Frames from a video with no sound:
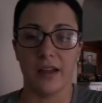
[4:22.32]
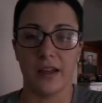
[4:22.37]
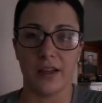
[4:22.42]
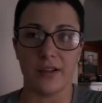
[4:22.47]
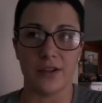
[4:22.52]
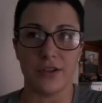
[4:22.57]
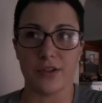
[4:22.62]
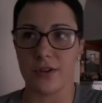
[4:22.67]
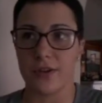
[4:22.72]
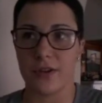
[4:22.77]

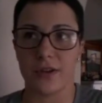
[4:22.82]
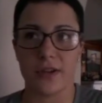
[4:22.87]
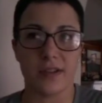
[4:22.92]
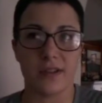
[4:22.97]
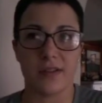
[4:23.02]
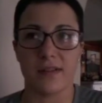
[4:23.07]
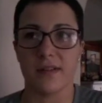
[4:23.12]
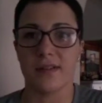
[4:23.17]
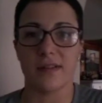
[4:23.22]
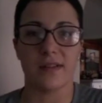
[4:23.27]

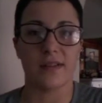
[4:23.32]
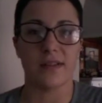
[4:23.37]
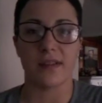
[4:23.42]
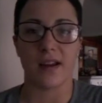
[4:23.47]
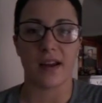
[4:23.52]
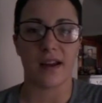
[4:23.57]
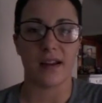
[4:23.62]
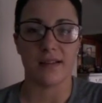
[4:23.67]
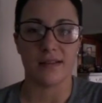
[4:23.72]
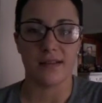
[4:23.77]
insurance
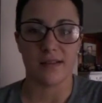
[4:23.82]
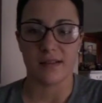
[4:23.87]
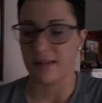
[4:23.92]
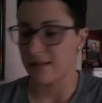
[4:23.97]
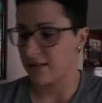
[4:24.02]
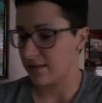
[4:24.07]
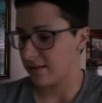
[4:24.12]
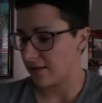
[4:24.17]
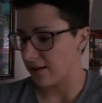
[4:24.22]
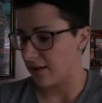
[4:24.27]
decides,
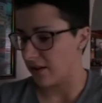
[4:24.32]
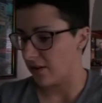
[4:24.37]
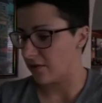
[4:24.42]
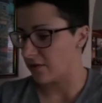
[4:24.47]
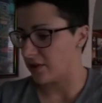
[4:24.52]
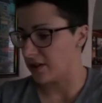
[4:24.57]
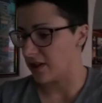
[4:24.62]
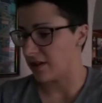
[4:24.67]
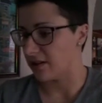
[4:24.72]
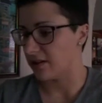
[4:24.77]

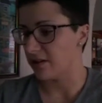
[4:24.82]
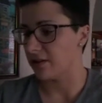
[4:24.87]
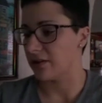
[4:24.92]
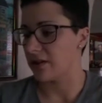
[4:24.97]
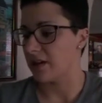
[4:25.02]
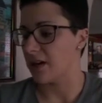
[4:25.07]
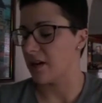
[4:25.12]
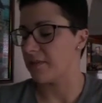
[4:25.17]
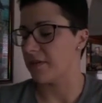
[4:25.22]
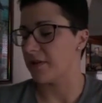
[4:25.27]
to
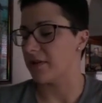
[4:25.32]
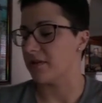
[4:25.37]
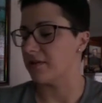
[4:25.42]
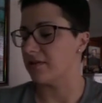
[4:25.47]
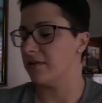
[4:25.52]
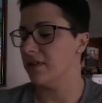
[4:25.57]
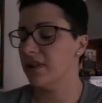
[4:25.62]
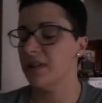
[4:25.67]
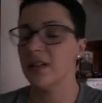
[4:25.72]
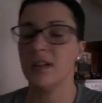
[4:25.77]
hurry up
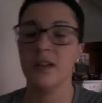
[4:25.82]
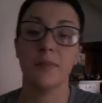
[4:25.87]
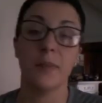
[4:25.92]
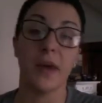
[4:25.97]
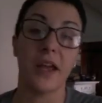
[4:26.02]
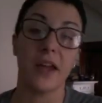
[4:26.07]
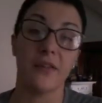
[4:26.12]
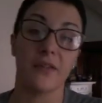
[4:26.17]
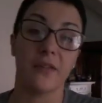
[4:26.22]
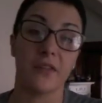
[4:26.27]
and
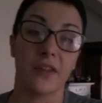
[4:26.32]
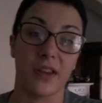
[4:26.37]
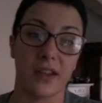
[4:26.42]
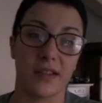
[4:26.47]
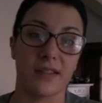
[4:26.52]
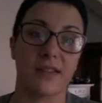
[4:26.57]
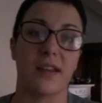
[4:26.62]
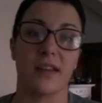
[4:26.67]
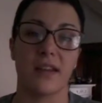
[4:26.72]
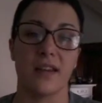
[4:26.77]
pay for
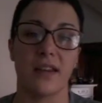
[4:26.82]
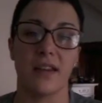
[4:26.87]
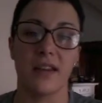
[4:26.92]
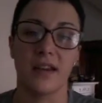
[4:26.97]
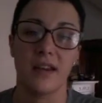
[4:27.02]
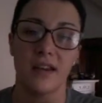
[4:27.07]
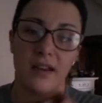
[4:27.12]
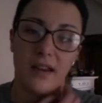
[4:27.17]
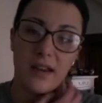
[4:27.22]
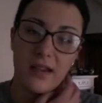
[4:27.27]
this, I can
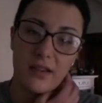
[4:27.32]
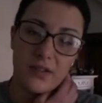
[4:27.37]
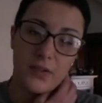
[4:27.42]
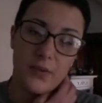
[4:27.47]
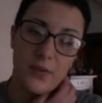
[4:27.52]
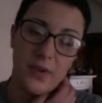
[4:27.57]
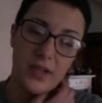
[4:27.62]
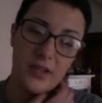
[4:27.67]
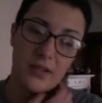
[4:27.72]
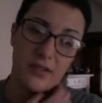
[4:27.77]
get in next
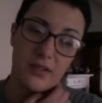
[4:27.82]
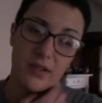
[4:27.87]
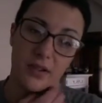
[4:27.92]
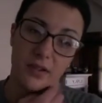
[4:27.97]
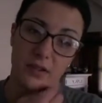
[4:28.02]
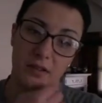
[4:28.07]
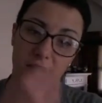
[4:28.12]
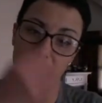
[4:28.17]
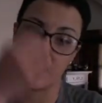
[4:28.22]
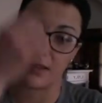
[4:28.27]
week to
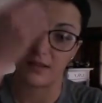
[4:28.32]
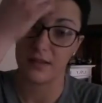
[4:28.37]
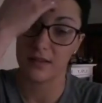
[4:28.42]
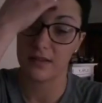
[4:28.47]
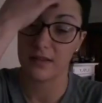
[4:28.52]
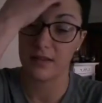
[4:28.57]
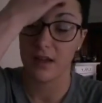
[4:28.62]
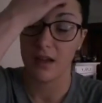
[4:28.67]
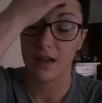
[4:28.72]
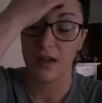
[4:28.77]
start
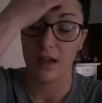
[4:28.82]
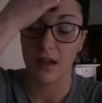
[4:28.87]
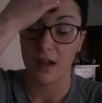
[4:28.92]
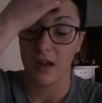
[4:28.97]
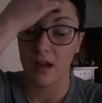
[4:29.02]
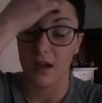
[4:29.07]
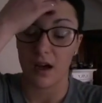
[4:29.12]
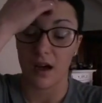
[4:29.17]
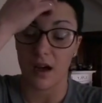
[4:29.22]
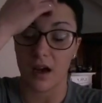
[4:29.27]
this
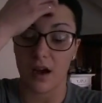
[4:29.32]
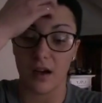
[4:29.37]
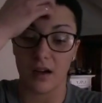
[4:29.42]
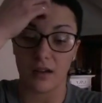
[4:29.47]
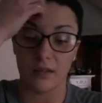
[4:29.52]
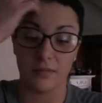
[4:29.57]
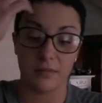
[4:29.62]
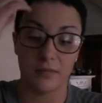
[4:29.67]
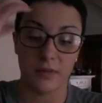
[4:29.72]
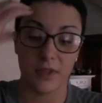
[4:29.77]

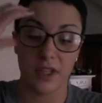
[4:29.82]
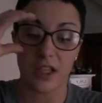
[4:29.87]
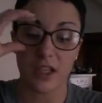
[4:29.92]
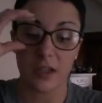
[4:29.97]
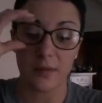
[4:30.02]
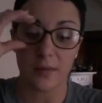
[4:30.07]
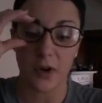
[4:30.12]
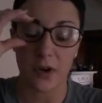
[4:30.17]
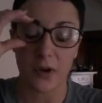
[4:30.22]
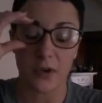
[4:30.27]

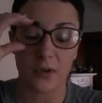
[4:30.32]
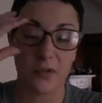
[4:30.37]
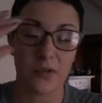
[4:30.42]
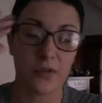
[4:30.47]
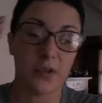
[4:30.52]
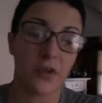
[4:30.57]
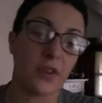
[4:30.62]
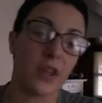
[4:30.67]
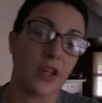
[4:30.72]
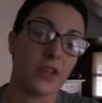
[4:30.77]
chemo.
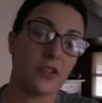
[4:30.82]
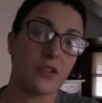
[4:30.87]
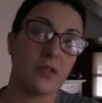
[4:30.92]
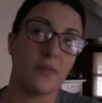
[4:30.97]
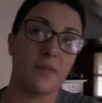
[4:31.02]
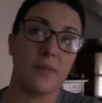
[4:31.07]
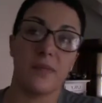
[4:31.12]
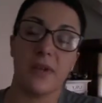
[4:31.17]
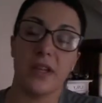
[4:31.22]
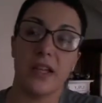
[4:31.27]
So that
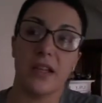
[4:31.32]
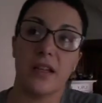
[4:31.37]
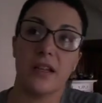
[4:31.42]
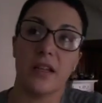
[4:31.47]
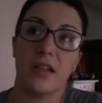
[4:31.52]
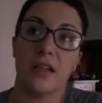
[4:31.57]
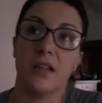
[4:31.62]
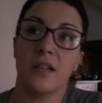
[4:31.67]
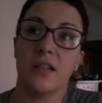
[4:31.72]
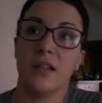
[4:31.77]
should
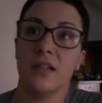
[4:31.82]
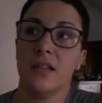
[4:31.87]
be,